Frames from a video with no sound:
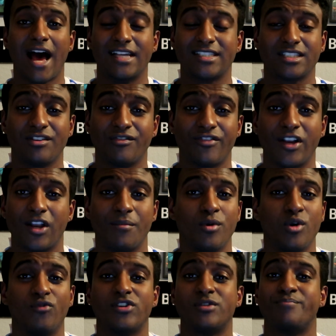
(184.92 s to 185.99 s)
Aston Villa
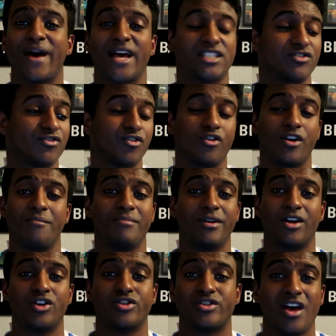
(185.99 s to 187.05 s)
move is best for him
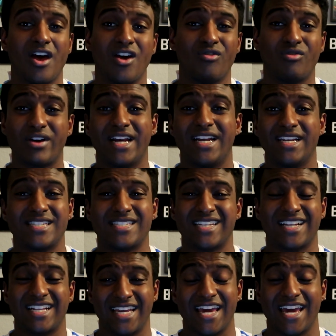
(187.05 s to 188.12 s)
because
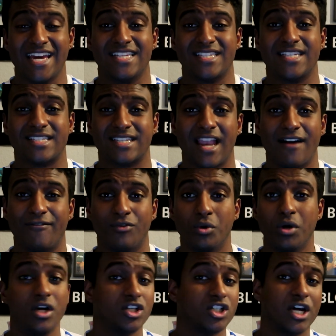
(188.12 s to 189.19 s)
realistically it is his
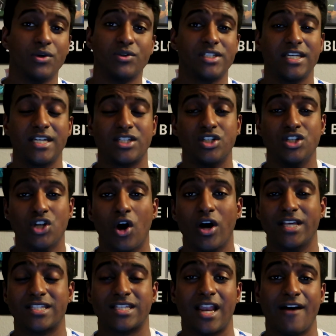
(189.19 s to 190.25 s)
level. Chelsea is
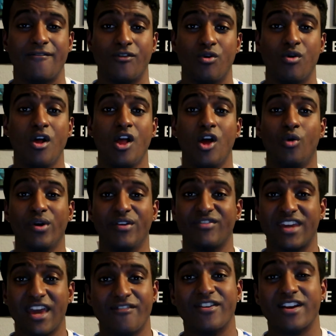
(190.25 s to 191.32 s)
not his level.
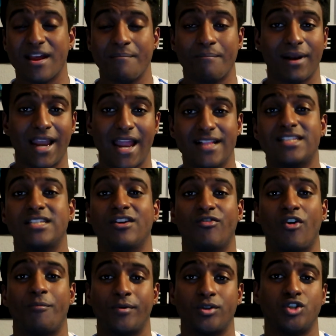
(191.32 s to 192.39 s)
We've given him plenty of
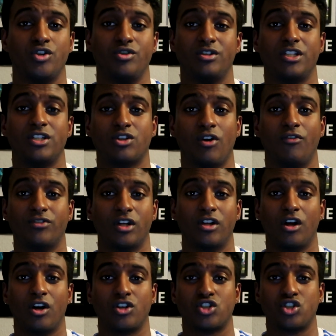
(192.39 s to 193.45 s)
opportunities over the
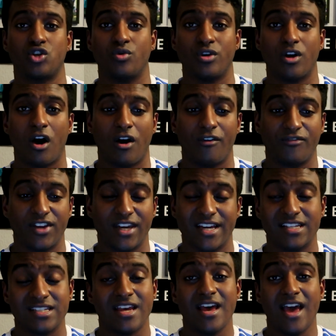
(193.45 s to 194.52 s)
last 2.5
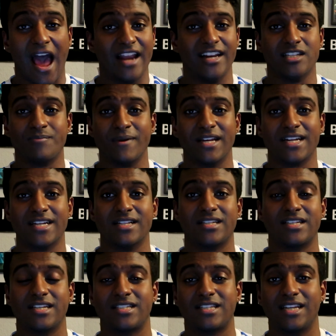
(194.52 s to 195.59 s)
years and he's been
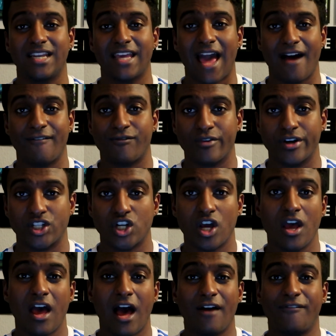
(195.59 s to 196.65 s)
consistently average.
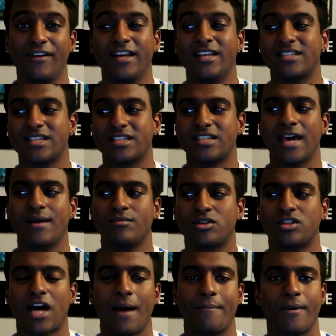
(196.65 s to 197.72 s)
I think he's the same
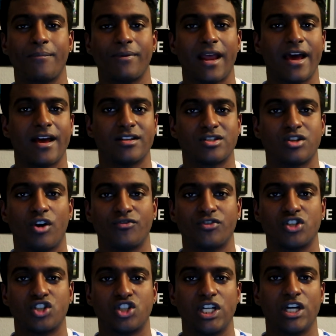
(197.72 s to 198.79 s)
type of player as
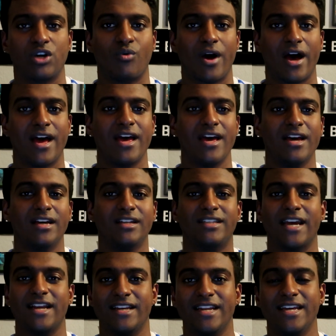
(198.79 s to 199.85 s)
Loftus-Cheek, where
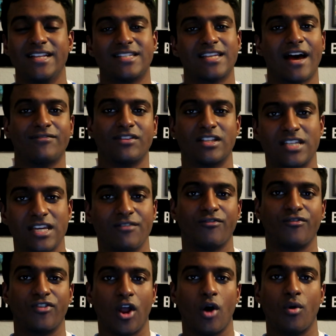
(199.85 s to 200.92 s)
they need to have the team
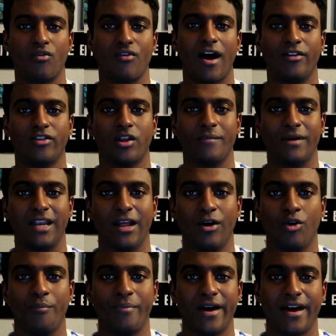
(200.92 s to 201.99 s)
flow around them a
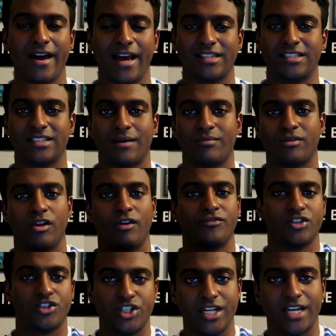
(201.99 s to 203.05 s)
little bit, except
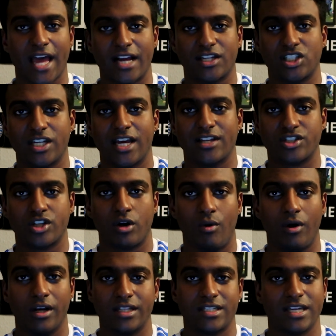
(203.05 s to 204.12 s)
Loftus-Cheek actually has the
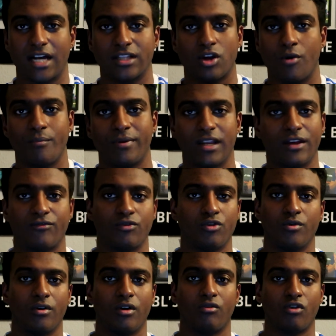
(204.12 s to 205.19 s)
quality. I don't believe
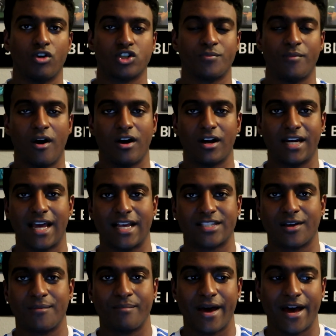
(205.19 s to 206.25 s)
Ross Barkley has
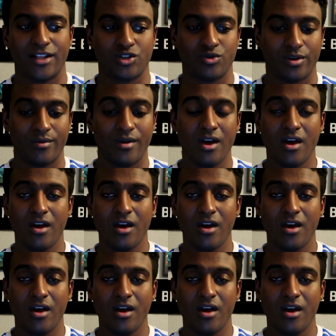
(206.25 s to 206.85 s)
compared to it.